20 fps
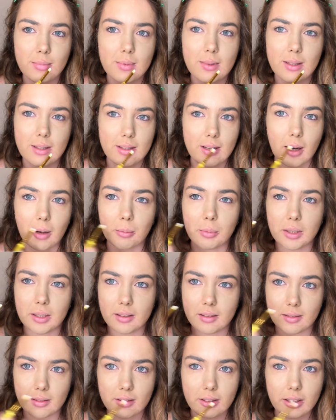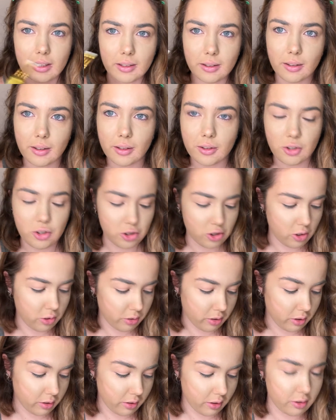zombie teeth
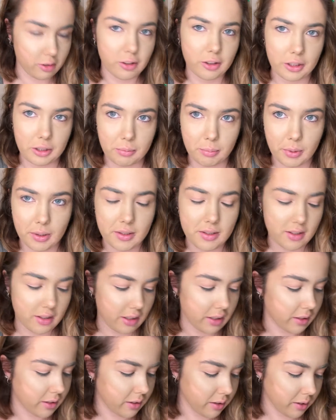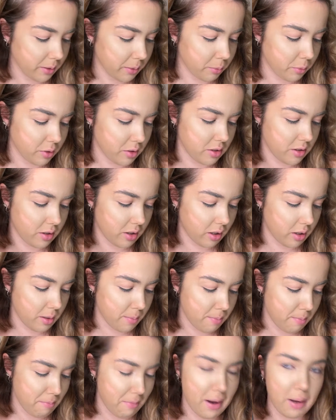showing underneath my skin, I'm going to start
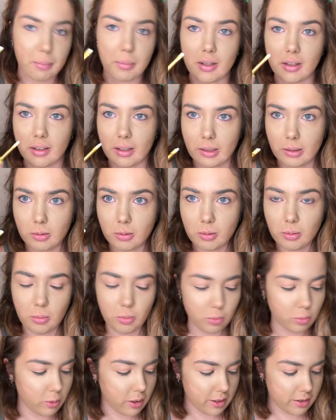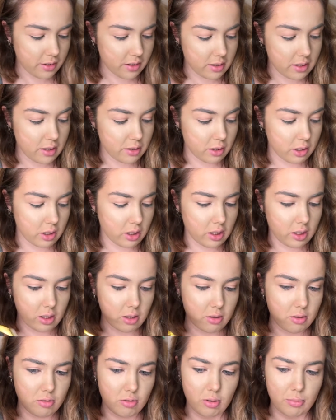mapping in where the teeth are going to go.
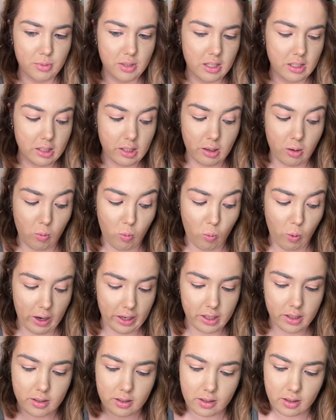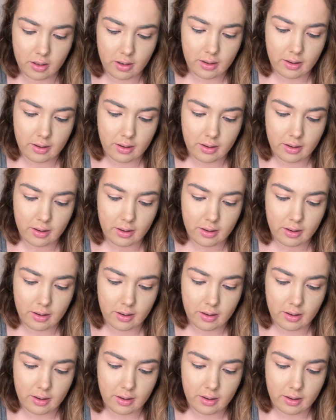So I'm taking a white